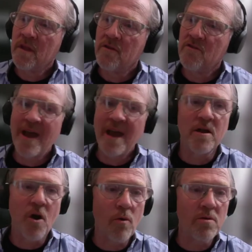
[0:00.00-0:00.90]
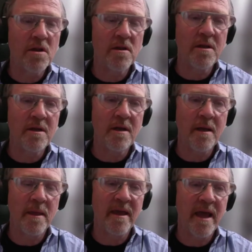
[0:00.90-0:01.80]
Jack Goldstein
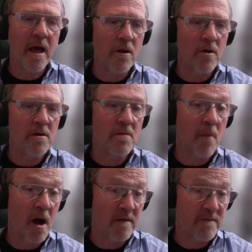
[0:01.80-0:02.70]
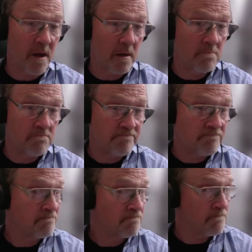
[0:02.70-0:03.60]
and the CalArts Mafia,
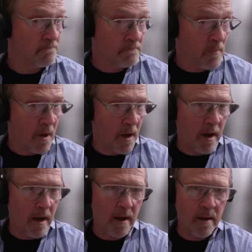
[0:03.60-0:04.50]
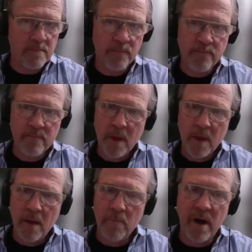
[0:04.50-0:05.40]

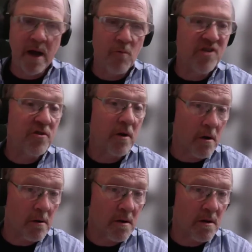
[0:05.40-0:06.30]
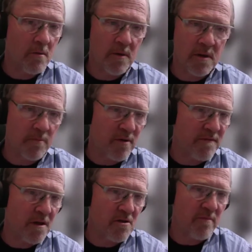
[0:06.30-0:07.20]
by Richard Hertz, who was a
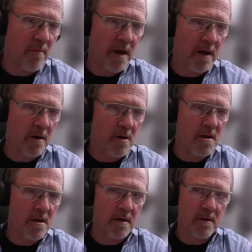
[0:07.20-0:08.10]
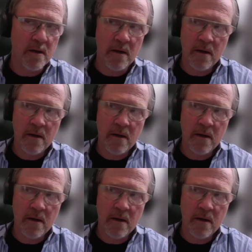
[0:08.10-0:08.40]
professor of mine at Art Center.